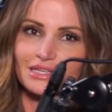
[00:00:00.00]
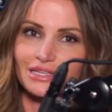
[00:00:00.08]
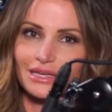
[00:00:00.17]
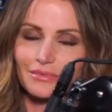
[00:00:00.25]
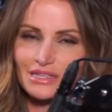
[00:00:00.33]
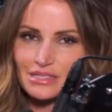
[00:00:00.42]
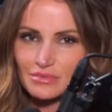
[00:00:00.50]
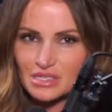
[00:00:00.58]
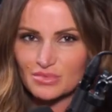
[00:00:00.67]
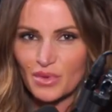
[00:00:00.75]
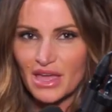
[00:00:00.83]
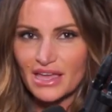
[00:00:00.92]
Like give me some
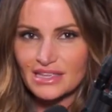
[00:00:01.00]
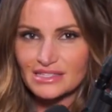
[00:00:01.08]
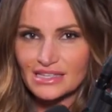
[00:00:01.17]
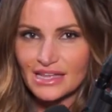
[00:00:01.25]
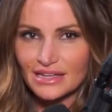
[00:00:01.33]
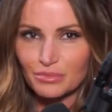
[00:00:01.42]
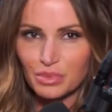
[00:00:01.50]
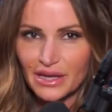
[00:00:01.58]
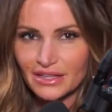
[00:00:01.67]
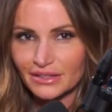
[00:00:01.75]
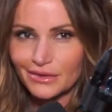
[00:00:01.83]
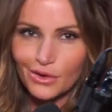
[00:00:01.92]
space. Like
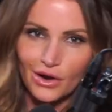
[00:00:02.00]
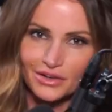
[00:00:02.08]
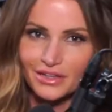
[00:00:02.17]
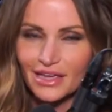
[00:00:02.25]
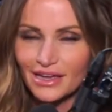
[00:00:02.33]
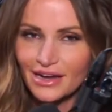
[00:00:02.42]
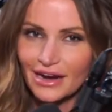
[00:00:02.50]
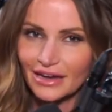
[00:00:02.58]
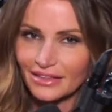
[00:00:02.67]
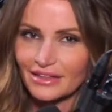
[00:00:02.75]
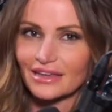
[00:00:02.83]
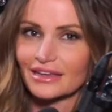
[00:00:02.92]
play a little hard to get
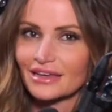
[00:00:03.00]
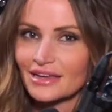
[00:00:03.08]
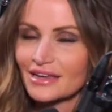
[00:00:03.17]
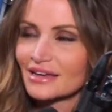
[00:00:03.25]
kind of thing.